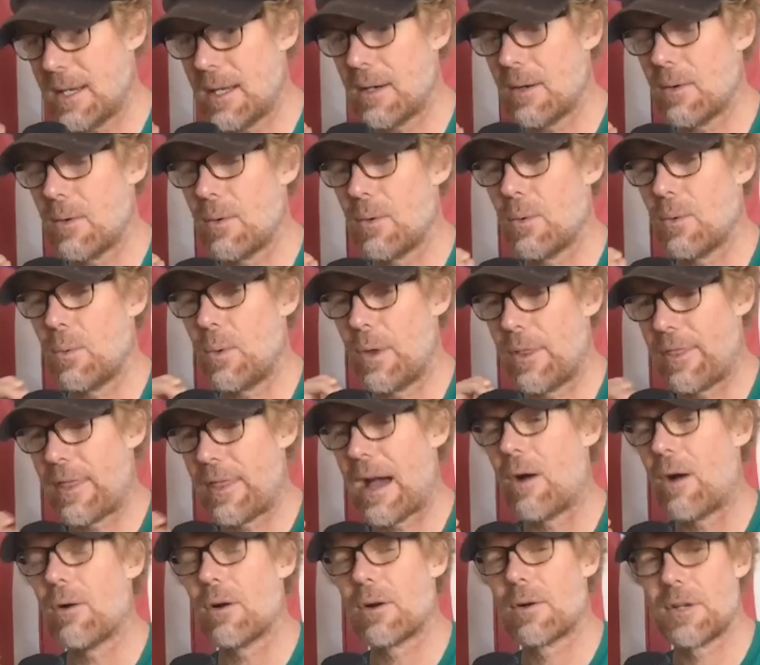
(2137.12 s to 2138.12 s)
it
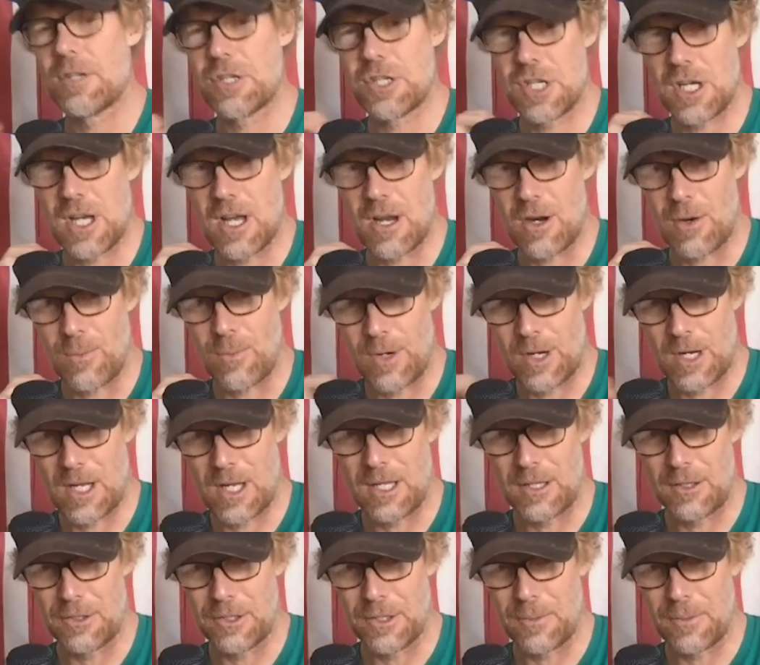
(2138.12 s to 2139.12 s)
without Cristiano
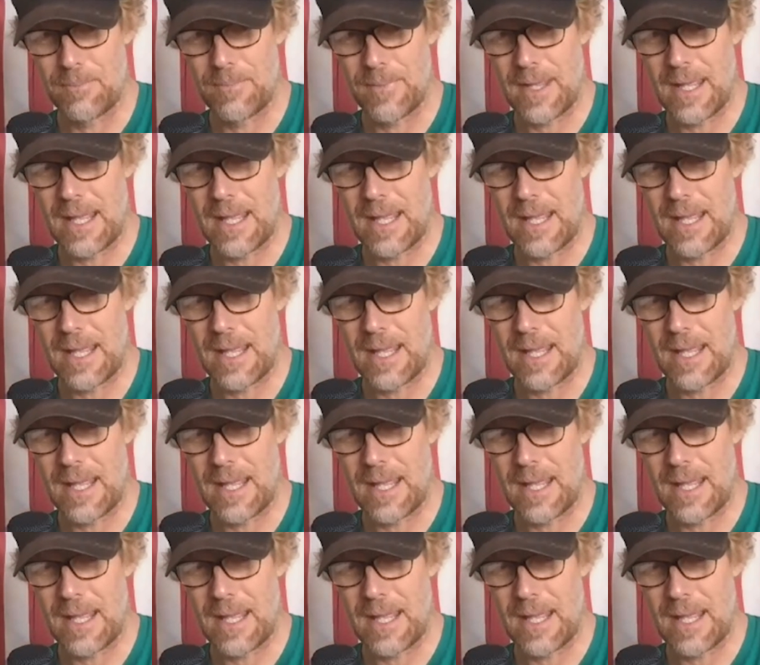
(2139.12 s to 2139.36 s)
Ronaldo.